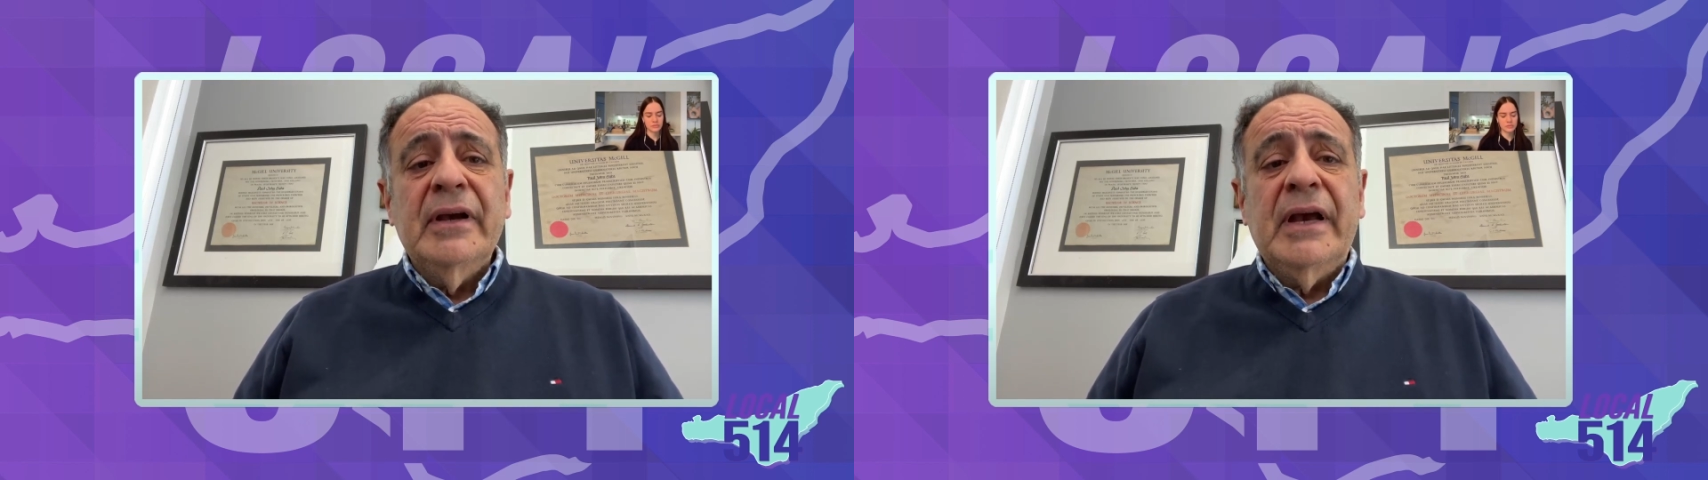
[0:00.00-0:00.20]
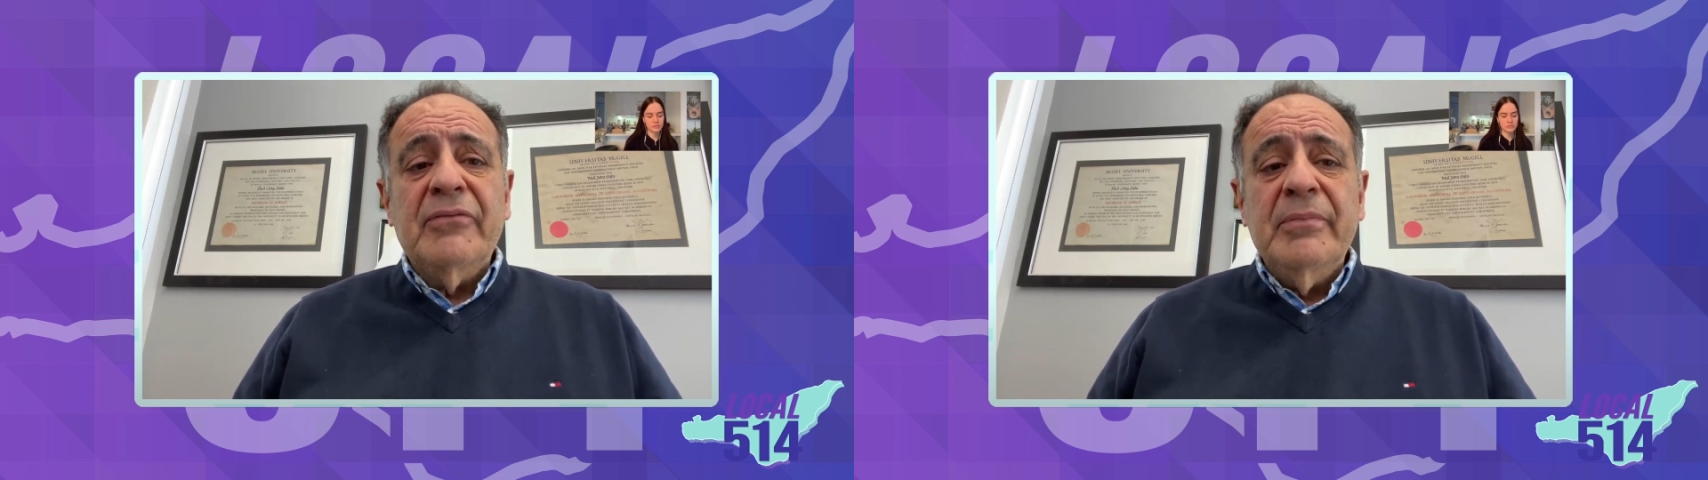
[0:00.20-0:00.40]

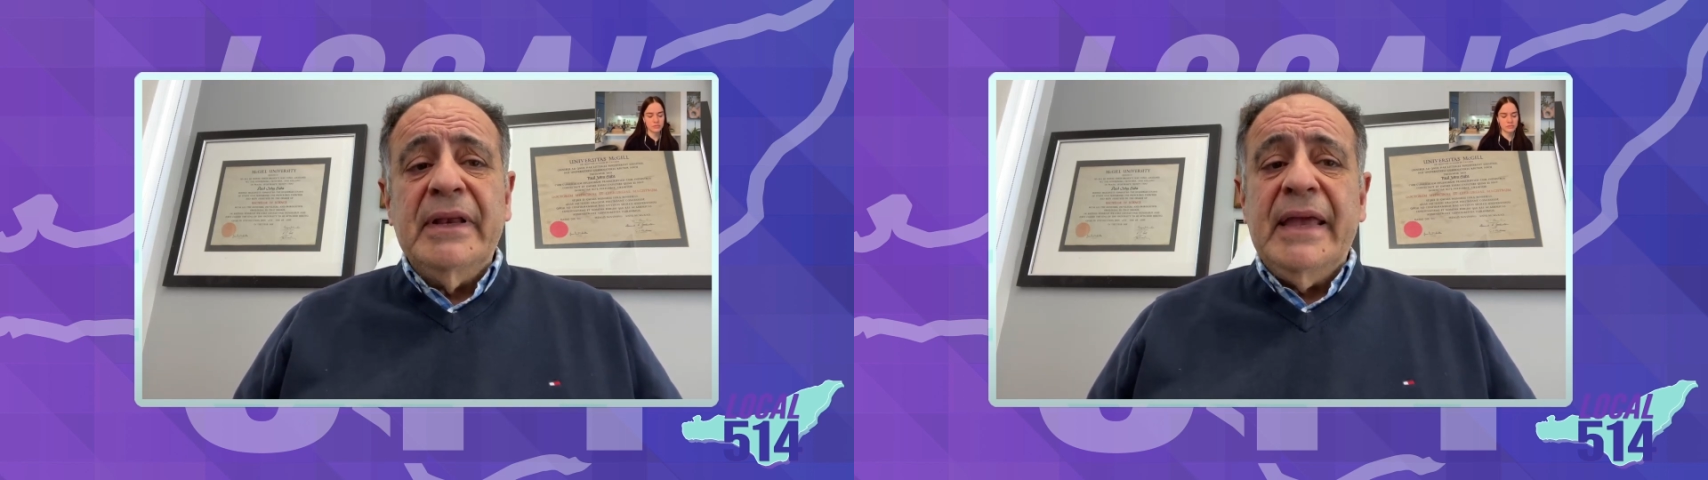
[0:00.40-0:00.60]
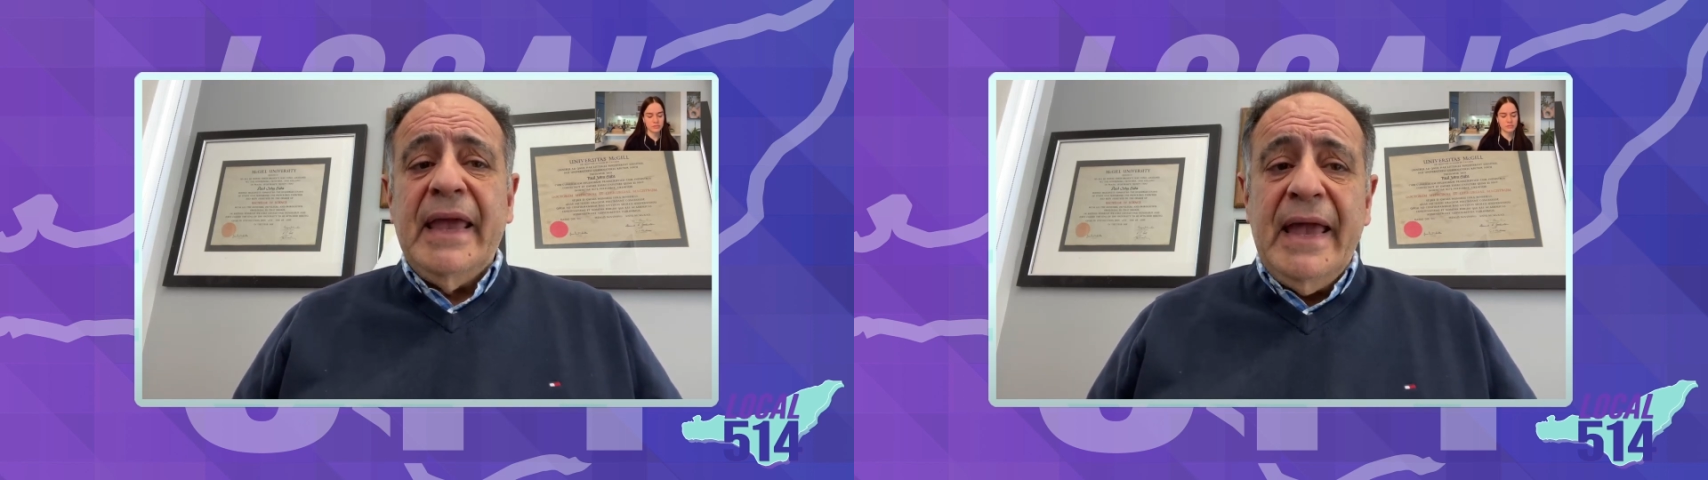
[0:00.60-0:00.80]
government
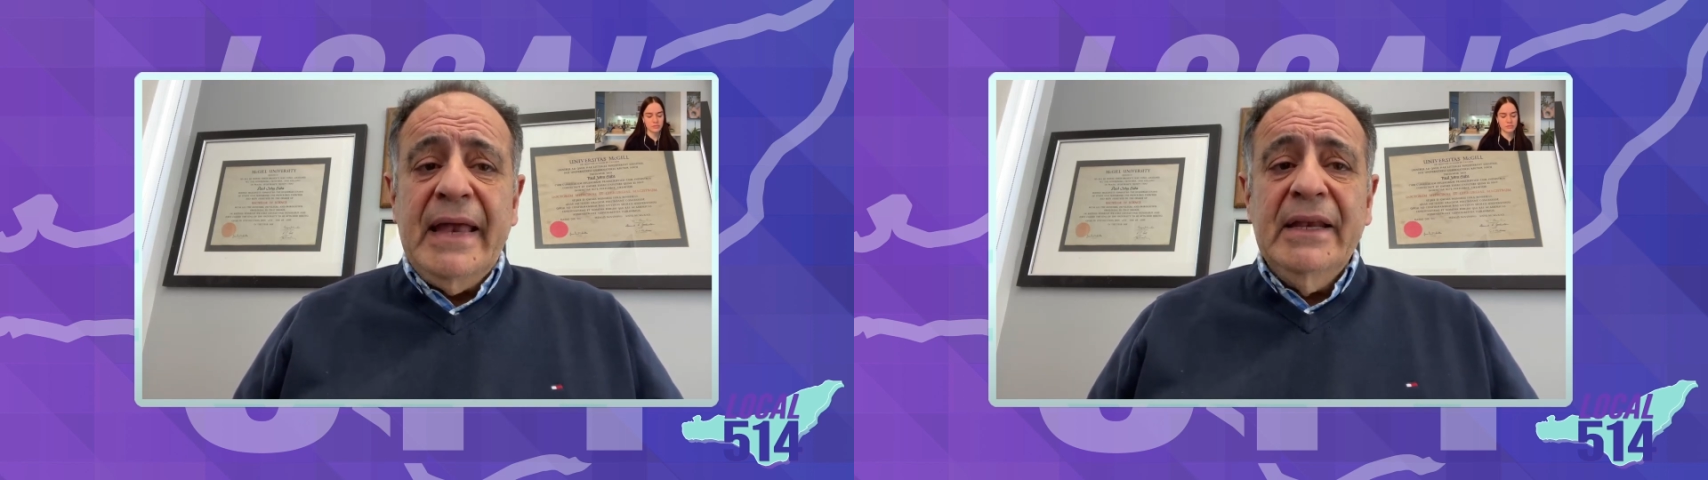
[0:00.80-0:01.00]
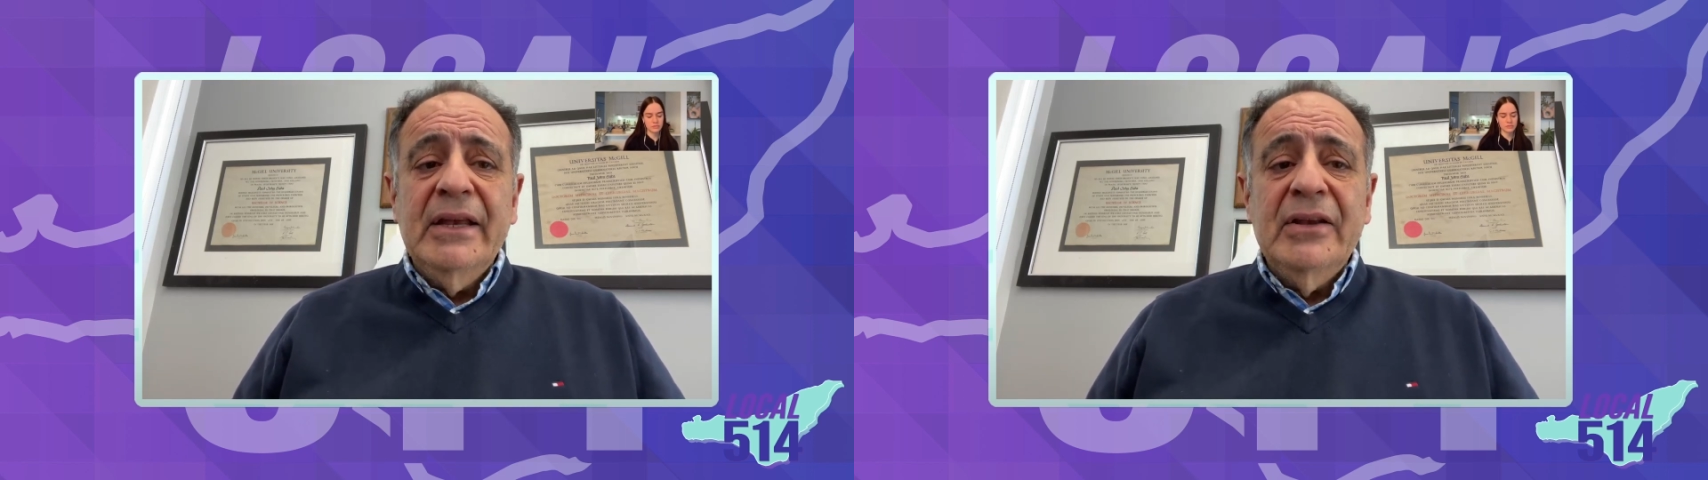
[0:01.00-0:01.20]
can,